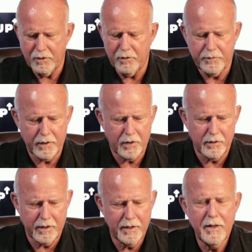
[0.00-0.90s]
know if I
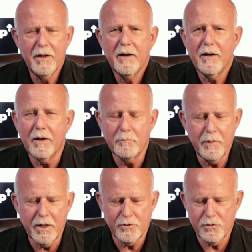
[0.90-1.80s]
call it a
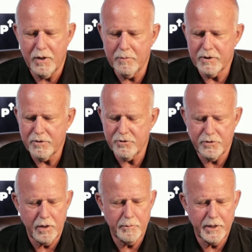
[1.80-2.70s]
ministry, but there's a
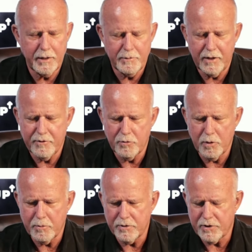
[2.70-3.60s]
gentleman named David
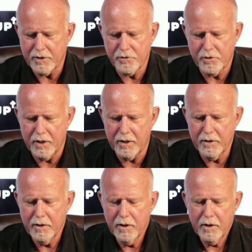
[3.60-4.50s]
Rubin who's actually a
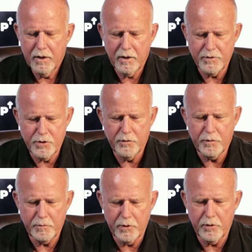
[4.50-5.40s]
Jew
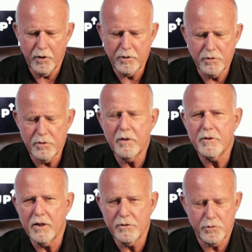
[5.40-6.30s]
from New York who's lived
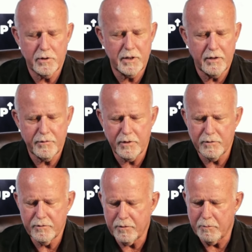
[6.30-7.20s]
in Israel now
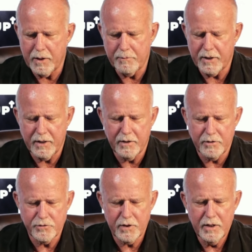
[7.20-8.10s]
for many, many
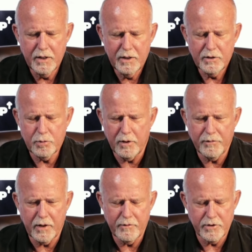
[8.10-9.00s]
years,
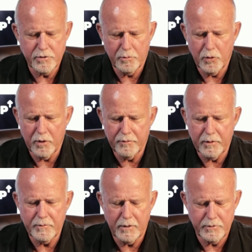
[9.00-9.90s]
25 years or more, if
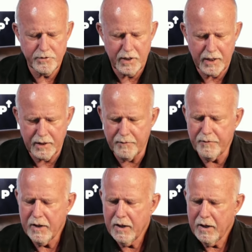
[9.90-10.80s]
I'm not mistaken.
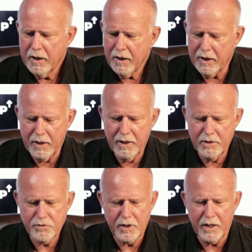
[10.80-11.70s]
And
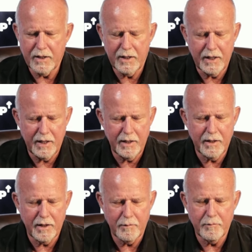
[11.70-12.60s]
he's got a
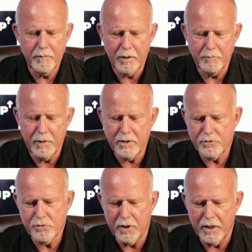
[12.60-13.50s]

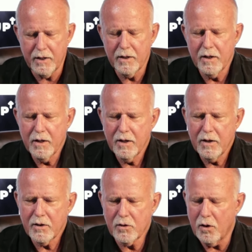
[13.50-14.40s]
ministry
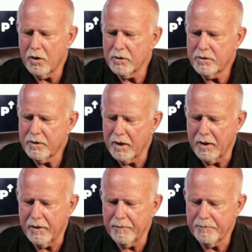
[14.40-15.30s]
called
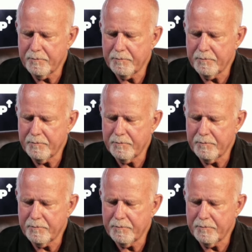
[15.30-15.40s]
the